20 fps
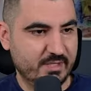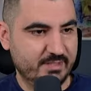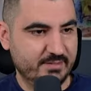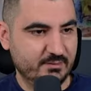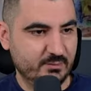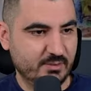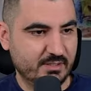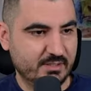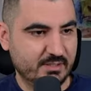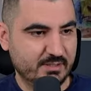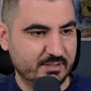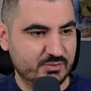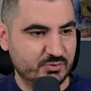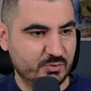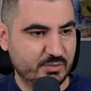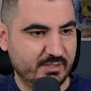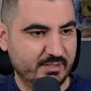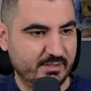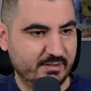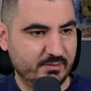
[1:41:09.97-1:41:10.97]
Oh, Alejandro
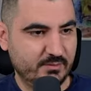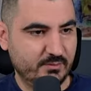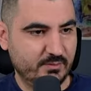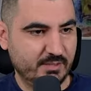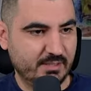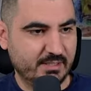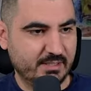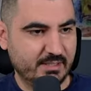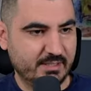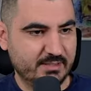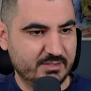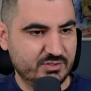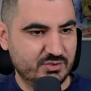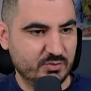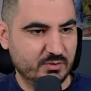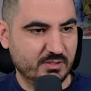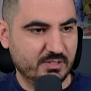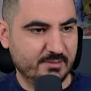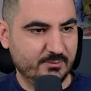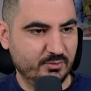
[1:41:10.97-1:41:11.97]
Garnacho right now.
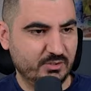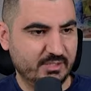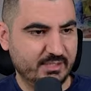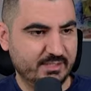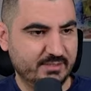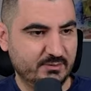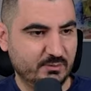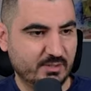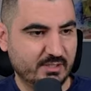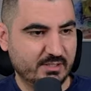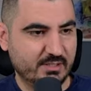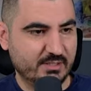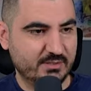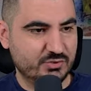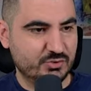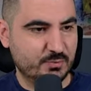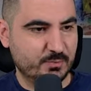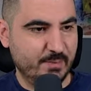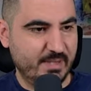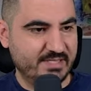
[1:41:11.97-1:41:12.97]
Garnacho. Come on, Alejandro
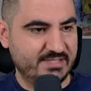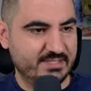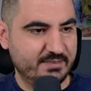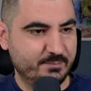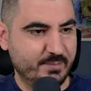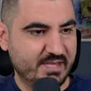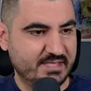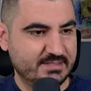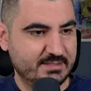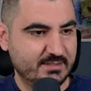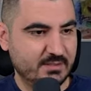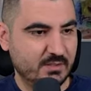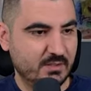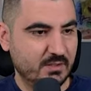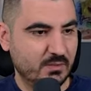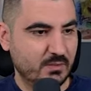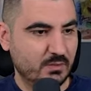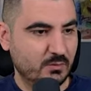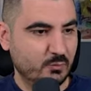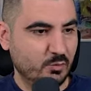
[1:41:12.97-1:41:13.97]
Garnacho. Pass it, pass it.
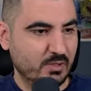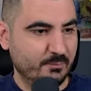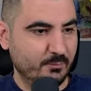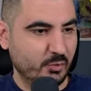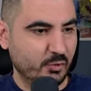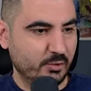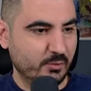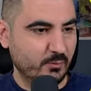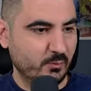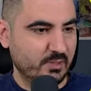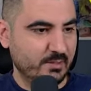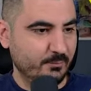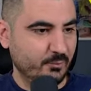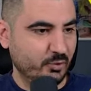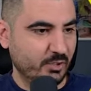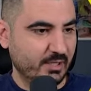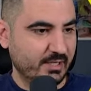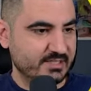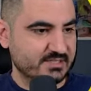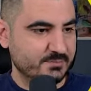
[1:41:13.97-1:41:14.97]
One more, one
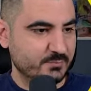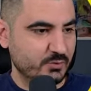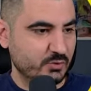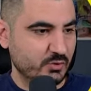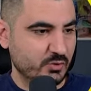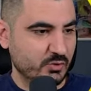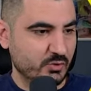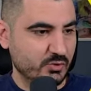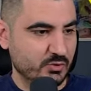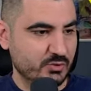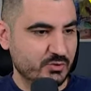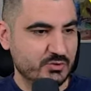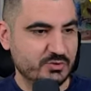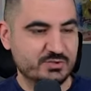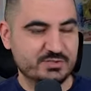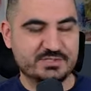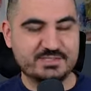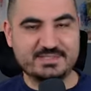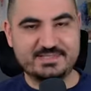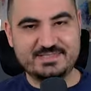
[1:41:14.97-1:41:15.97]
more,
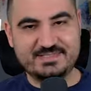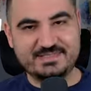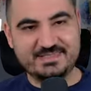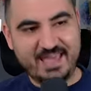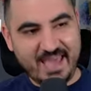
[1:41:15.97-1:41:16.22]
Rasmus!